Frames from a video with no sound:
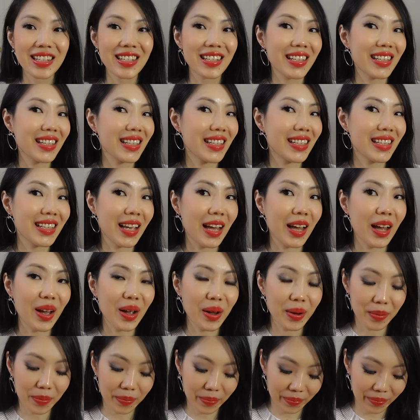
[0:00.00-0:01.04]
just
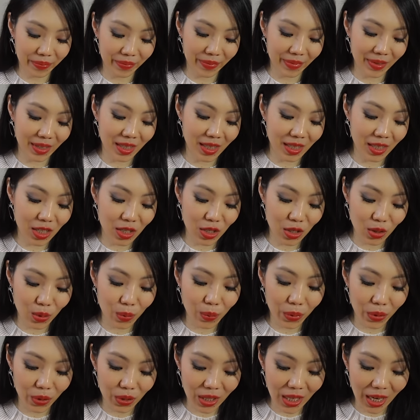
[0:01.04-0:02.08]
um,
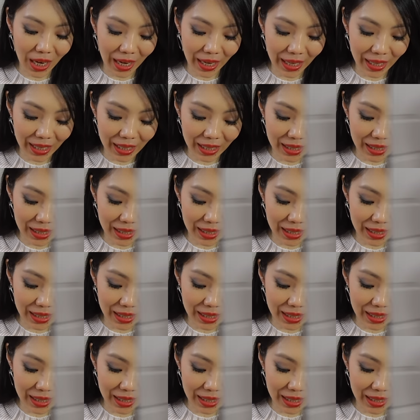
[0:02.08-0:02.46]
super tight.